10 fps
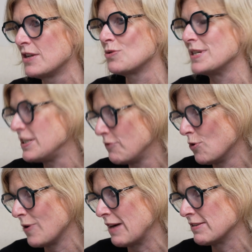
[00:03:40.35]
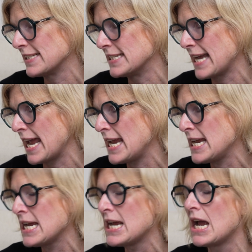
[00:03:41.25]
24 hours a
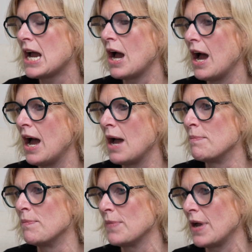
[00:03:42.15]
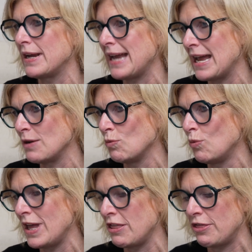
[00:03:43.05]
day, again
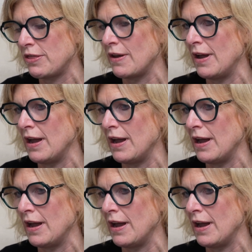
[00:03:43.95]
with